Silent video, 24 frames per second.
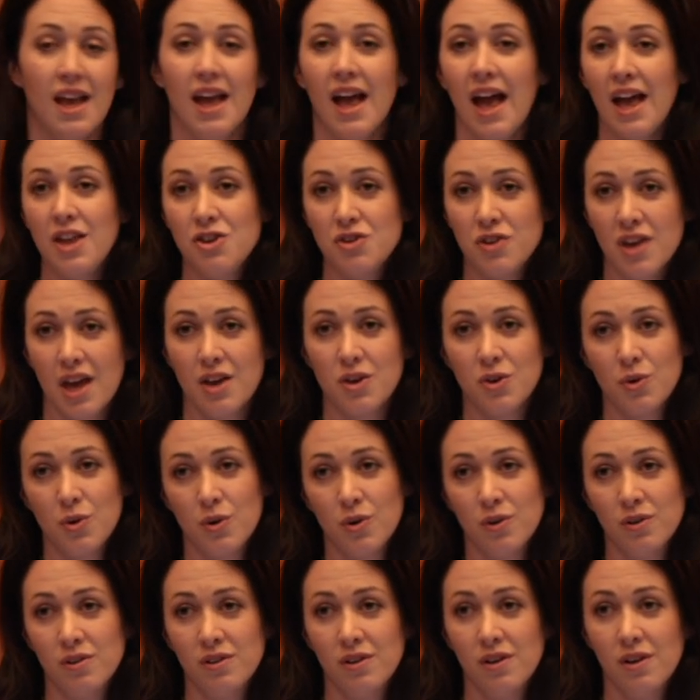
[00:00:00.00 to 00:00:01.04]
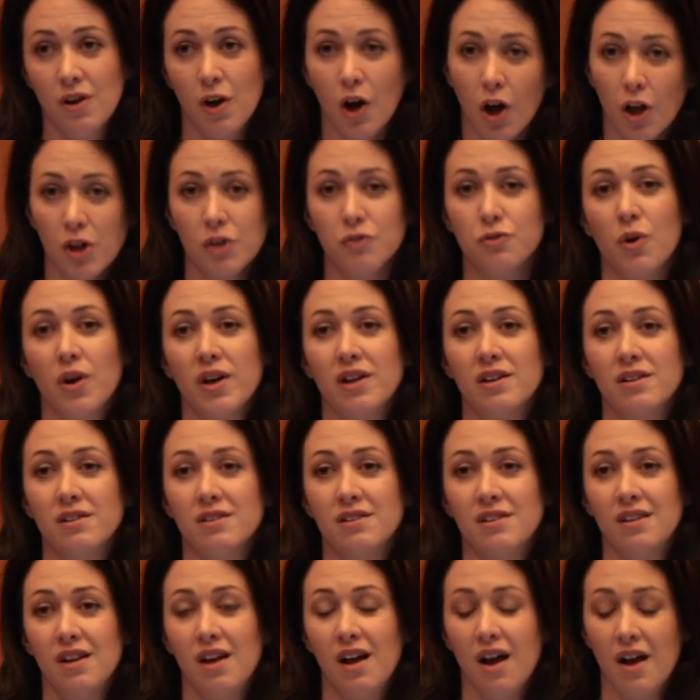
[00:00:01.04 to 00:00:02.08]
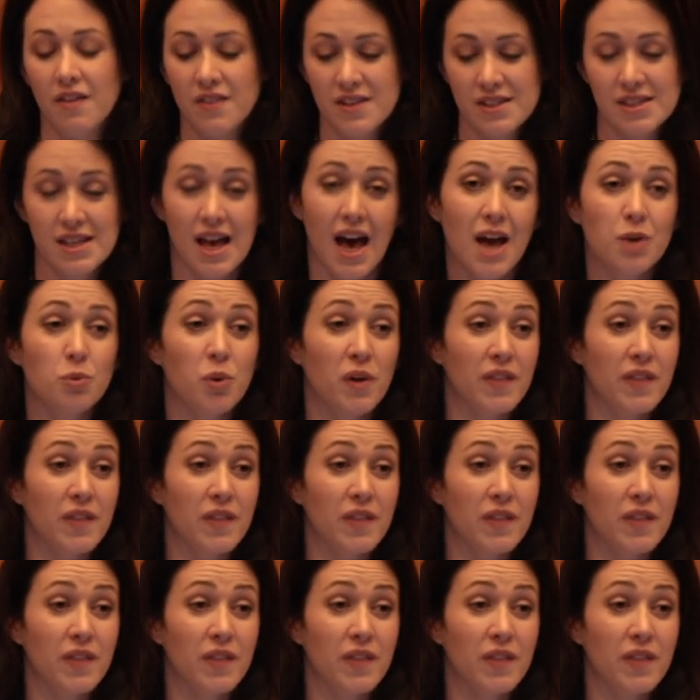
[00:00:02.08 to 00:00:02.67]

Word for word: and you get your olive oil on the side.